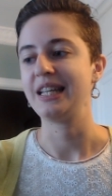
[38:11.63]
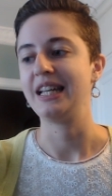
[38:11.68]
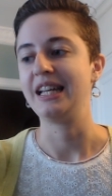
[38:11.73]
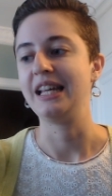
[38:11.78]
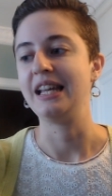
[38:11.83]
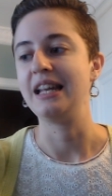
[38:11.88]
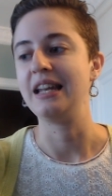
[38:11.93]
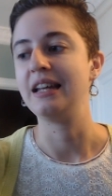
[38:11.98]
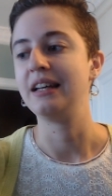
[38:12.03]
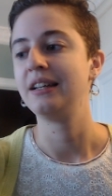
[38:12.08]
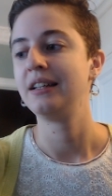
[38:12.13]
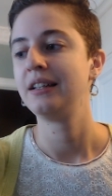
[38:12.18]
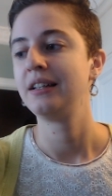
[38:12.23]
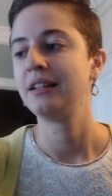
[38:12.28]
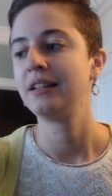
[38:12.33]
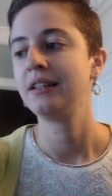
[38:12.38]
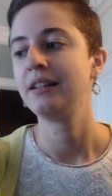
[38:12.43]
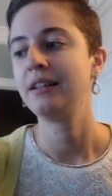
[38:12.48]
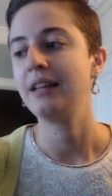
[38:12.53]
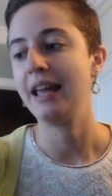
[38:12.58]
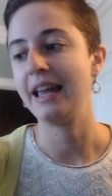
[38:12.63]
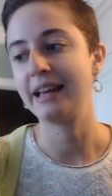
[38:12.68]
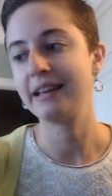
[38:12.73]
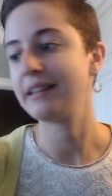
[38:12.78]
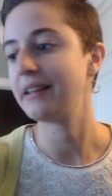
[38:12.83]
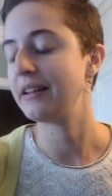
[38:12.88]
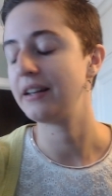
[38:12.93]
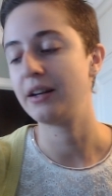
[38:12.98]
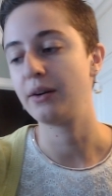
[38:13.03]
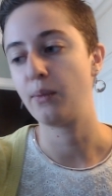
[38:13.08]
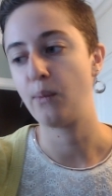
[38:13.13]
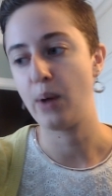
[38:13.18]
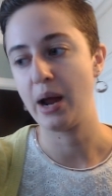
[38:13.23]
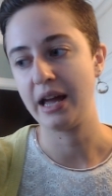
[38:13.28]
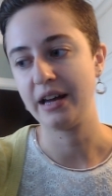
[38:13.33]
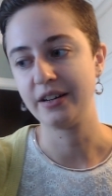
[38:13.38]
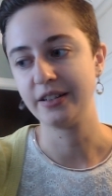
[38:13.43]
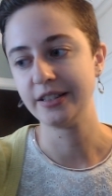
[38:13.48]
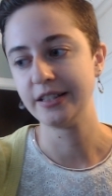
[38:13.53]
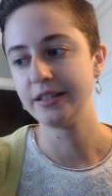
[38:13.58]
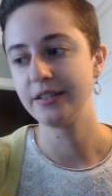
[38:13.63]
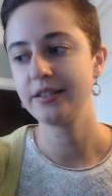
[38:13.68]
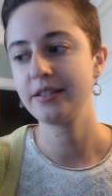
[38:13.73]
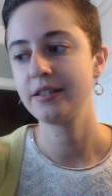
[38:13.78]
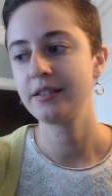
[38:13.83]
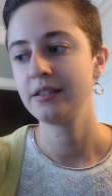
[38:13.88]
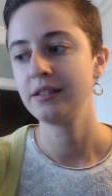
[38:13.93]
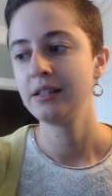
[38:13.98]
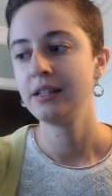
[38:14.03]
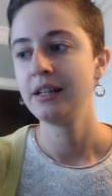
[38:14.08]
in England and Wales,